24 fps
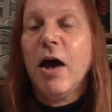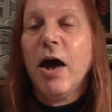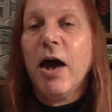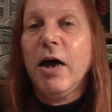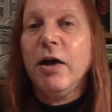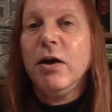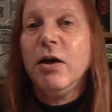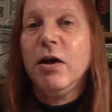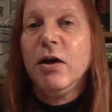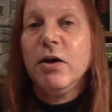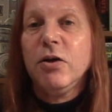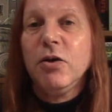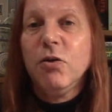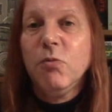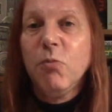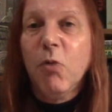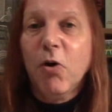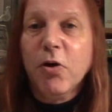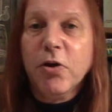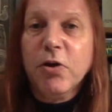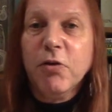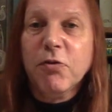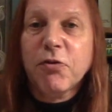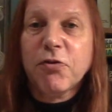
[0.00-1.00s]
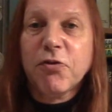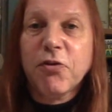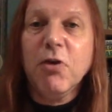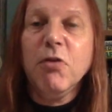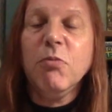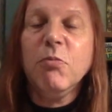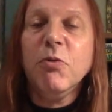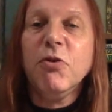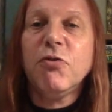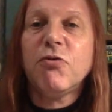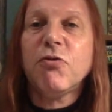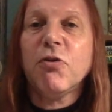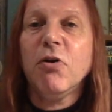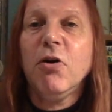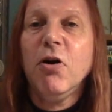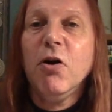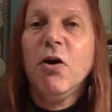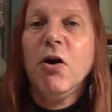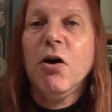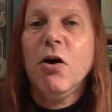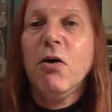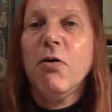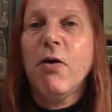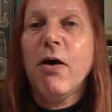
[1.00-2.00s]
and you, what you assume is that
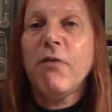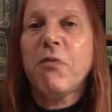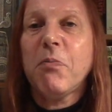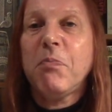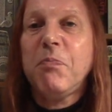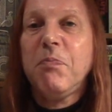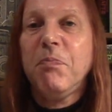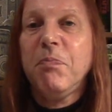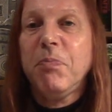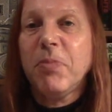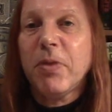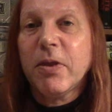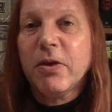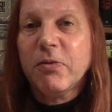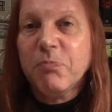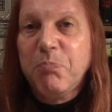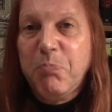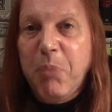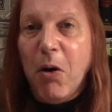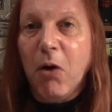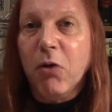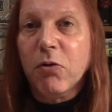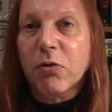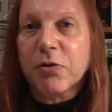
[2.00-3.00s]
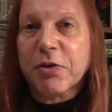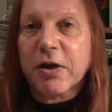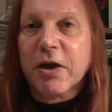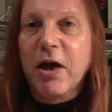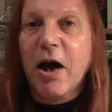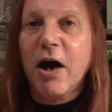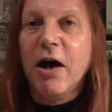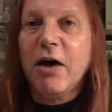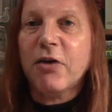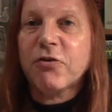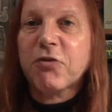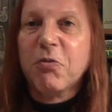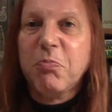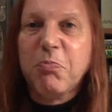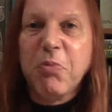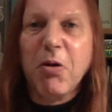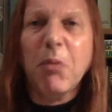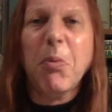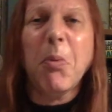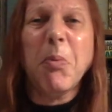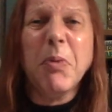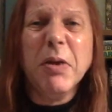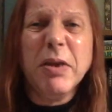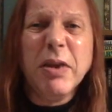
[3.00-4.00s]
whoever bottled the cask
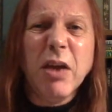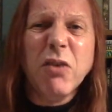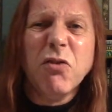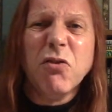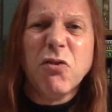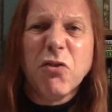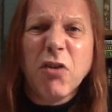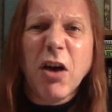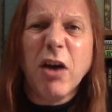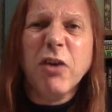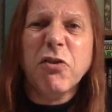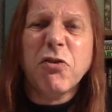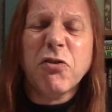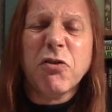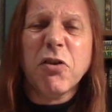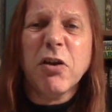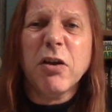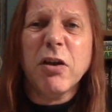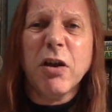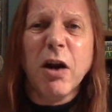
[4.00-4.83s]
probably didn't taste it.